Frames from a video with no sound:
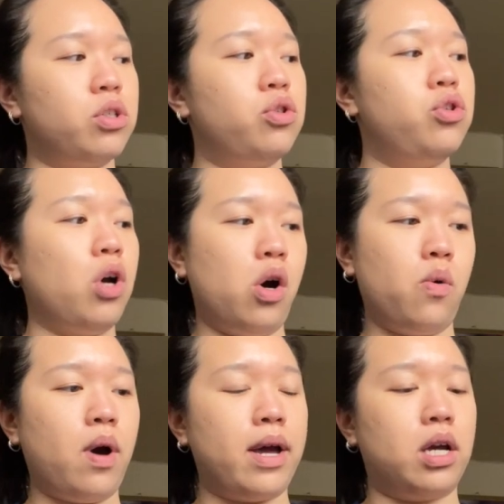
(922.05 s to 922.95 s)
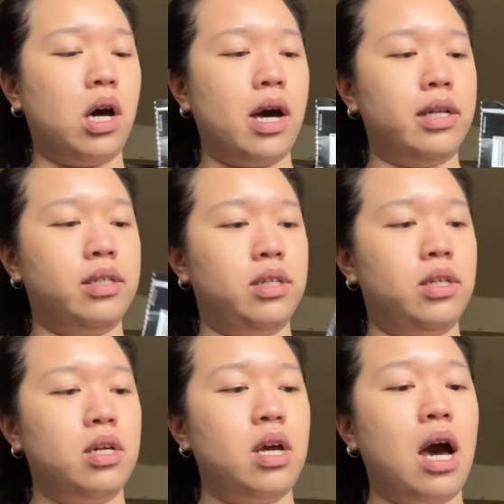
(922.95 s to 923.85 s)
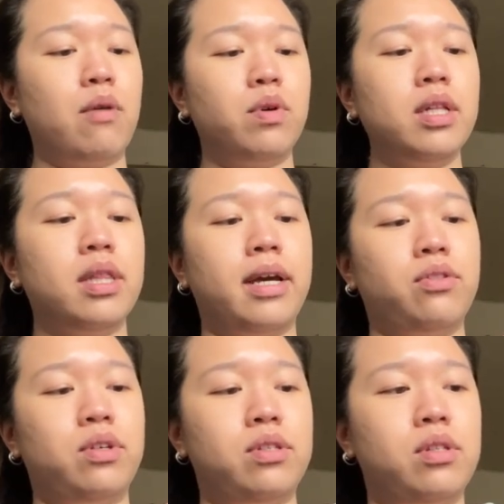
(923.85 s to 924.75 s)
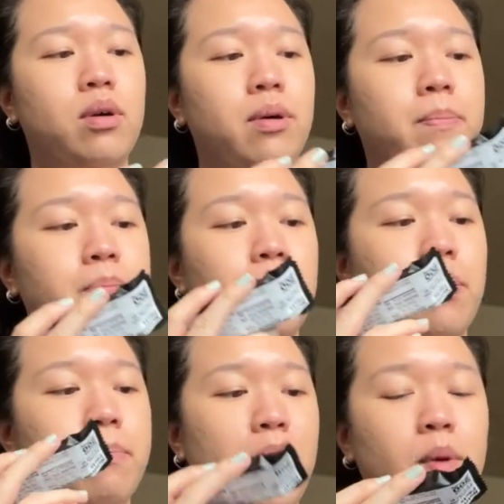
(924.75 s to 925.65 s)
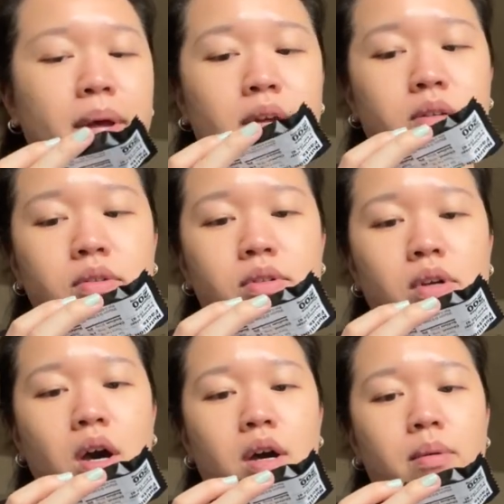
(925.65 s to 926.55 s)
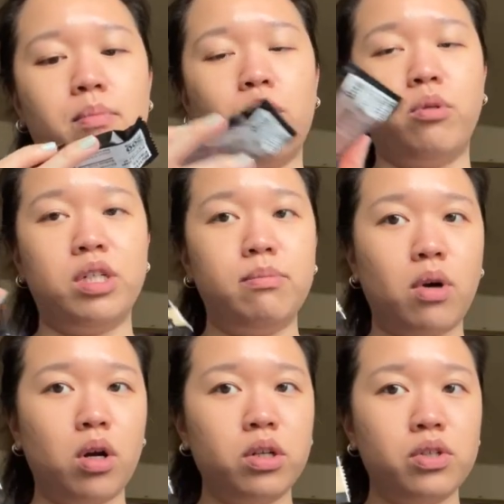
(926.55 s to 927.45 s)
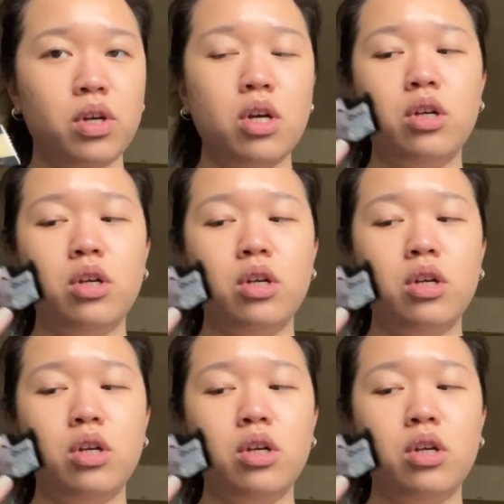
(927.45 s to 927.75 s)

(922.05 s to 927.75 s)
So I got, I really like these, the Barebells um, protein bars.